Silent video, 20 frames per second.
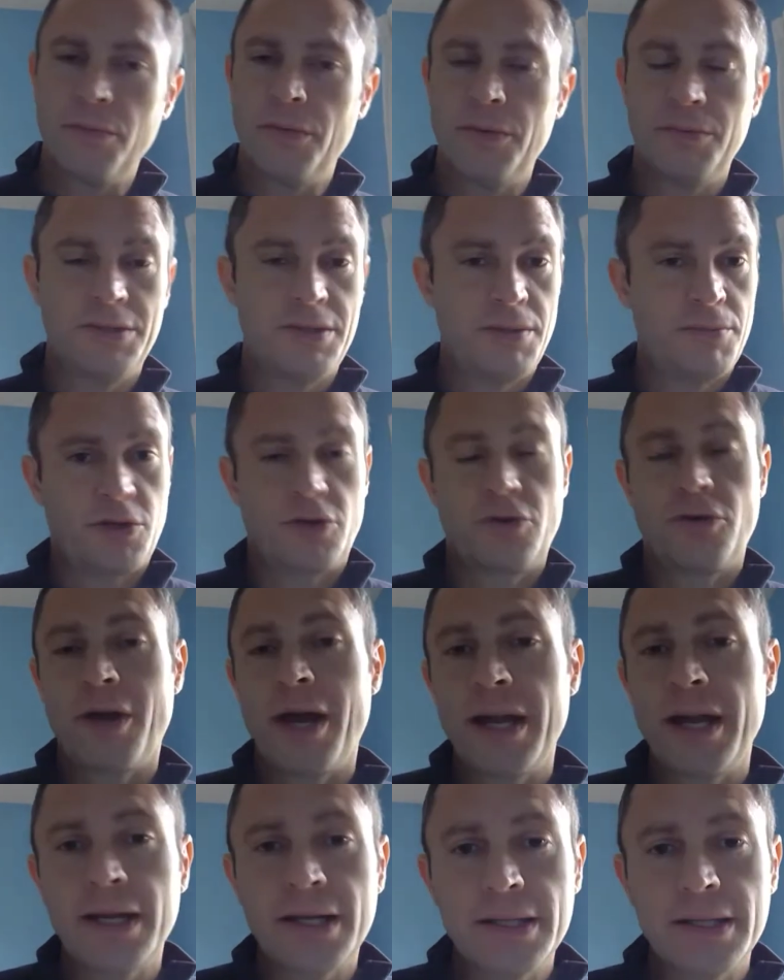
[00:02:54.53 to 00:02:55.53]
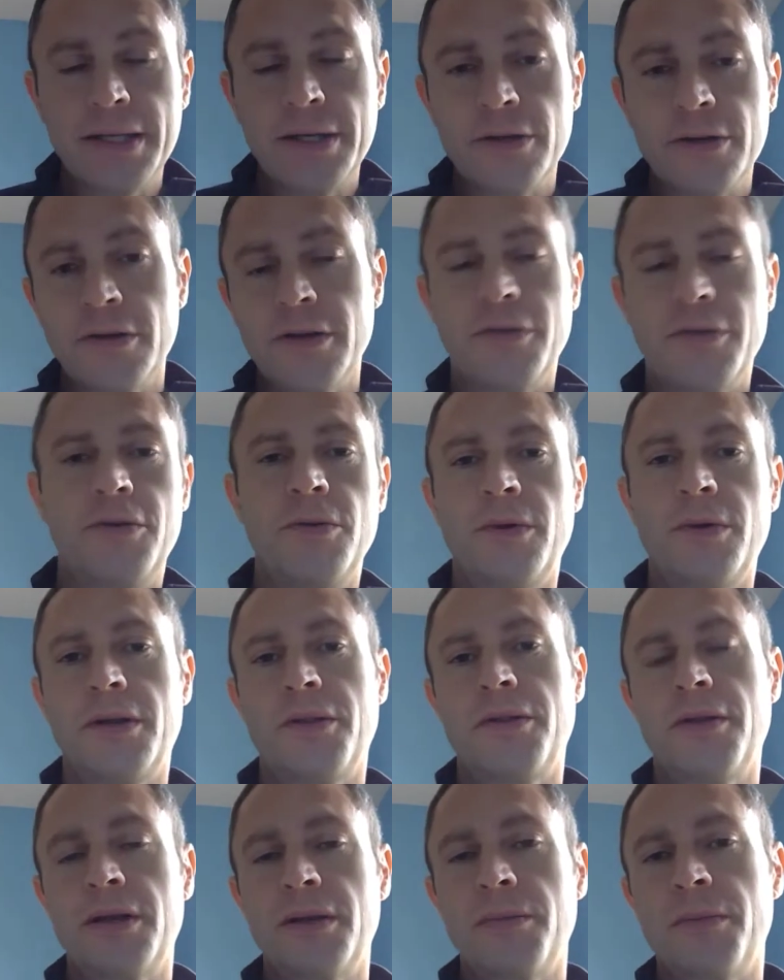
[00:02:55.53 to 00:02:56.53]
democratic leader, if you want
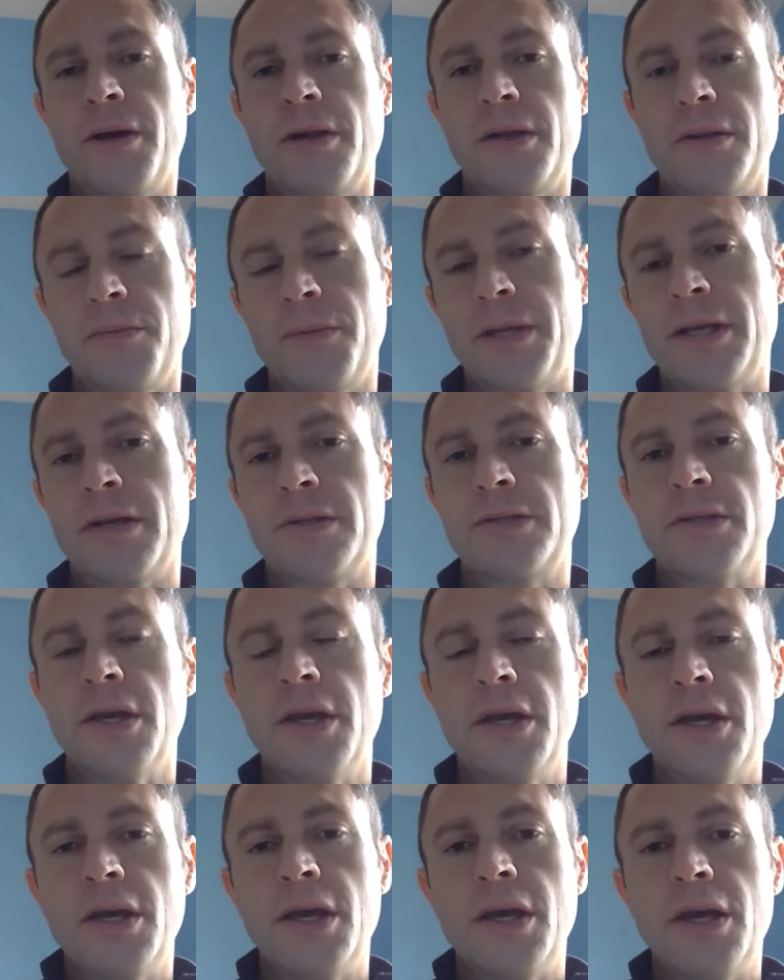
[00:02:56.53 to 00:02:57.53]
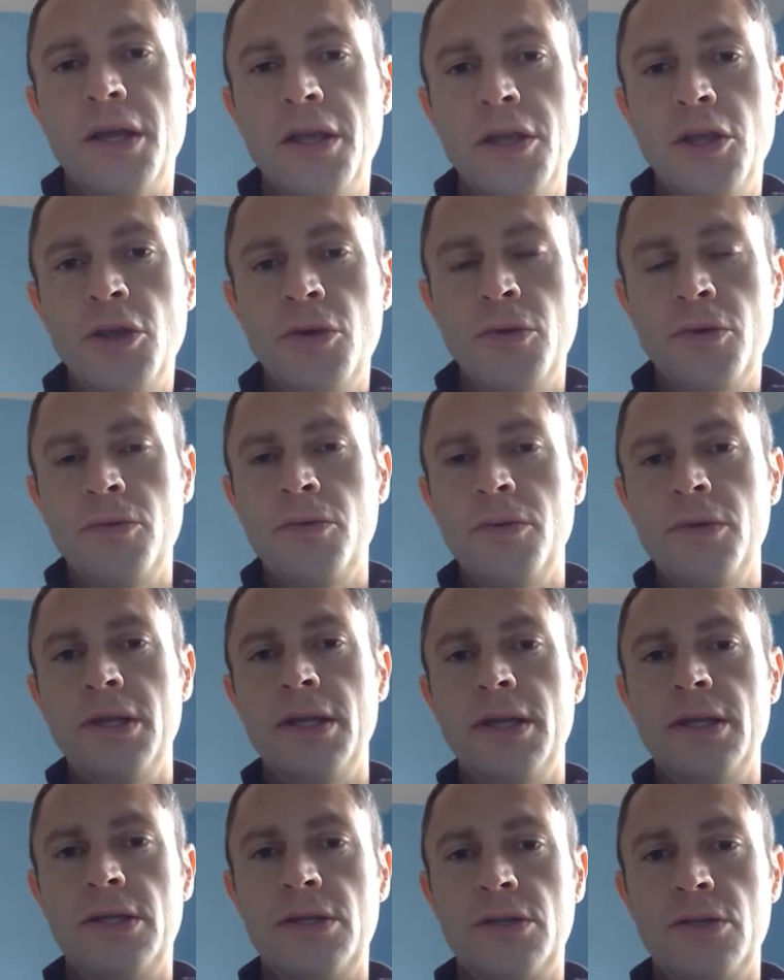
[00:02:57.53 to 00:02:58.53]
to think about it, because you
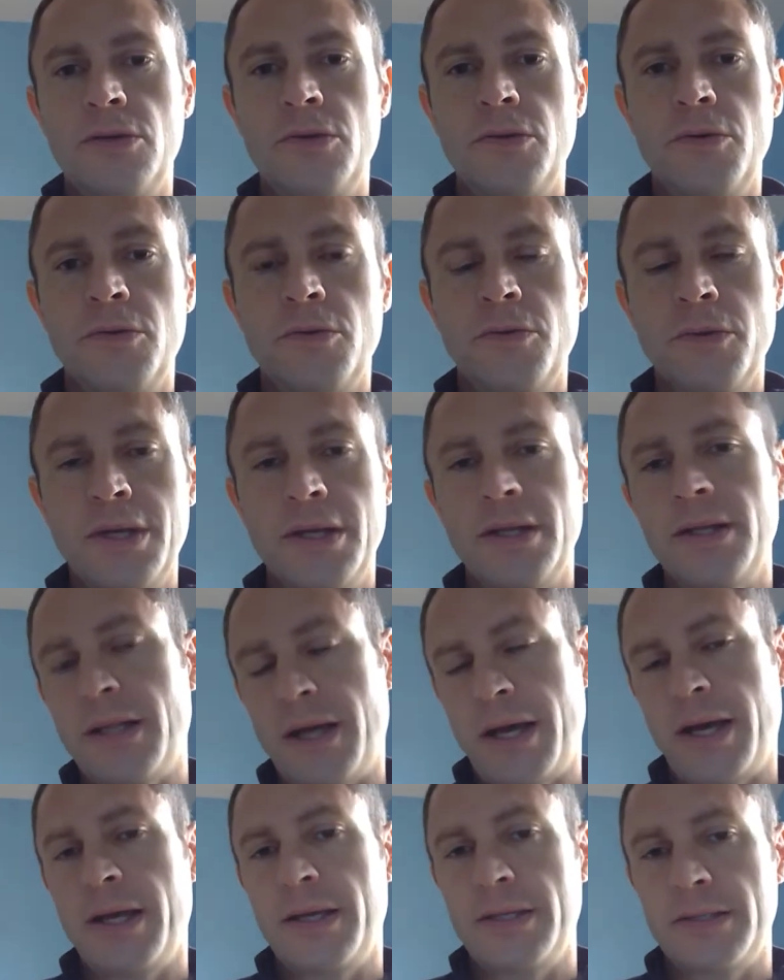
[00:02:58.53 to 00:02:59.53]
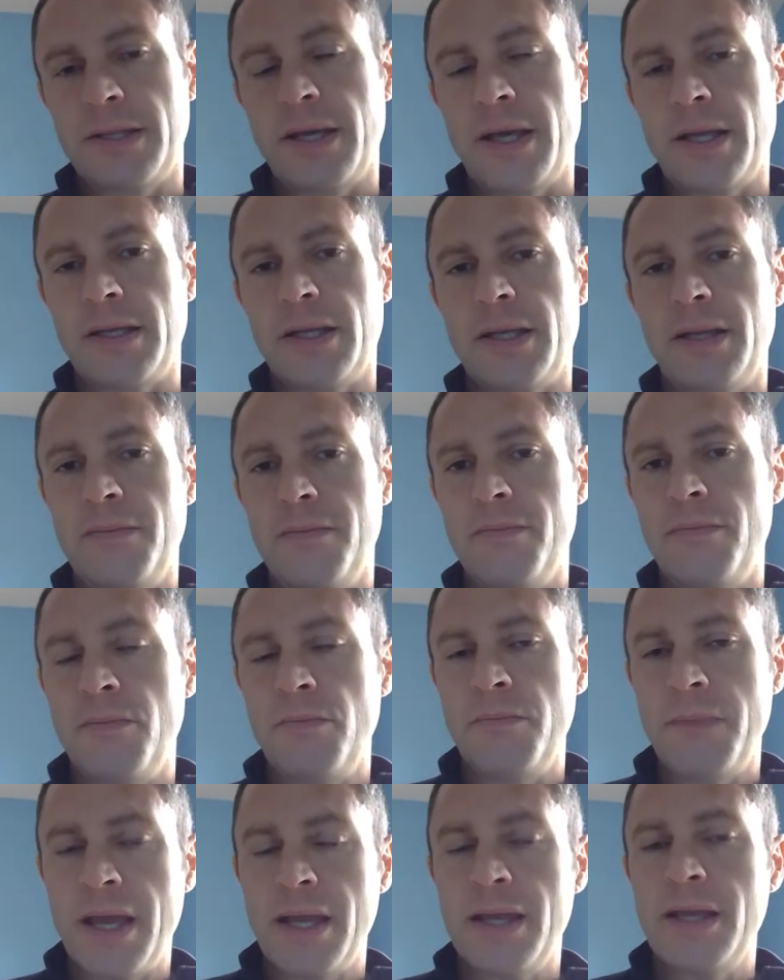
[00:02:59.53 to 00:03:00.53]
need to realize that
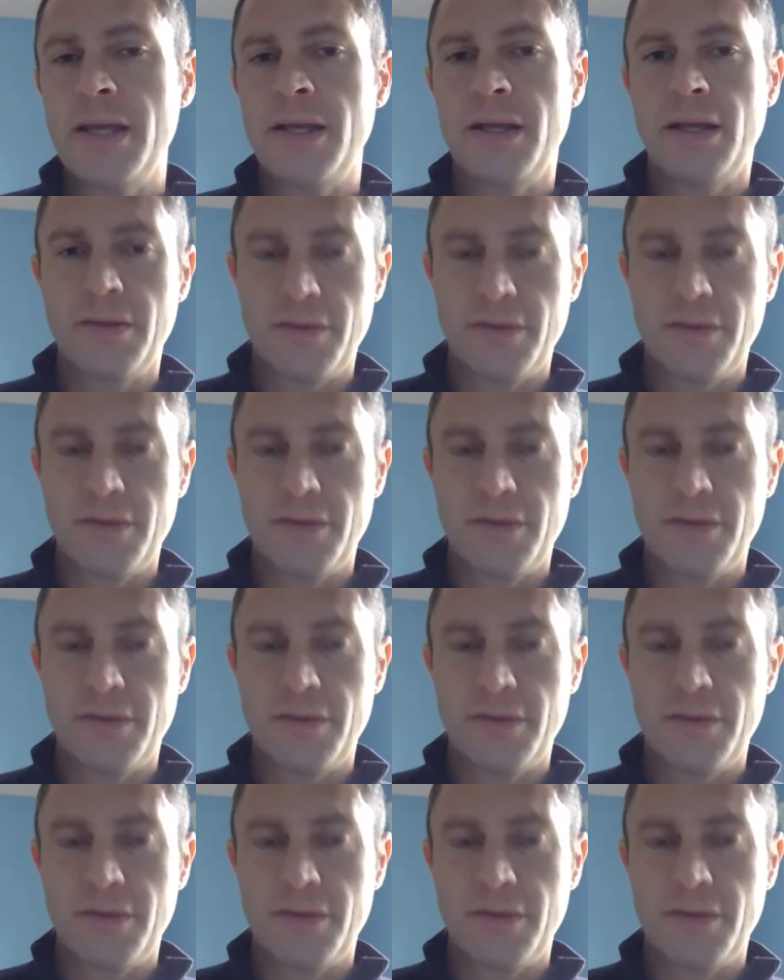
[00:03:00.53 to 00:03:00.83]
in many,